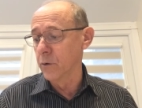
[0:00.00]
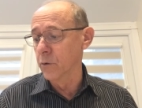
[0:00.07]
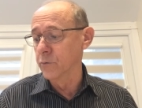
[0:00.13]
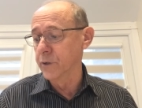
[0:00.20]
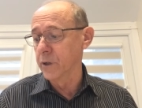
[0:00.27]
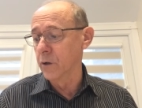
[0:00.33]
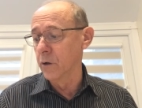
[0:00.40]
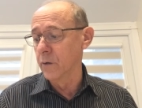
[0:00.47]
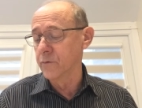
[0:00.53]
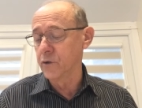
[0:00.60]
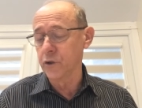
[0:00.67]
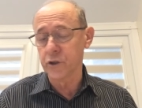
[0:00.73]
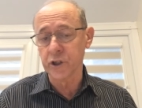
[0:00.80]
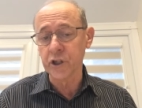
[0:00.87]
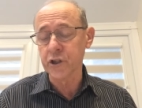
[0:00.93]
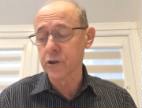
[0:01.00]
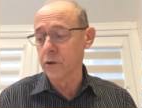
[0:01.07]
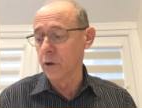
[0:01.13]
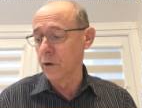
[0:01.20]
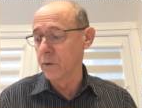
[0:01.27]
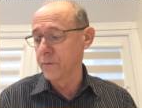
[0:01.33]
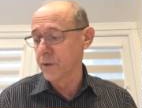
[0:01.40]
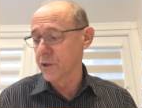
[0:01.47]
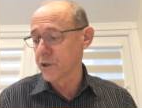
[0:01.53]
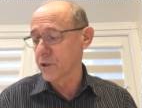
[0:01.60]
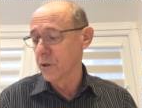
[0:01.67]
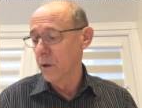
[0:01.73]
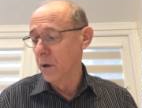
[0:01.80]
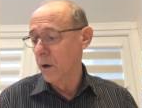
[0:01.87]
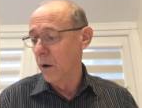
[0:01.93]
holding of judicial office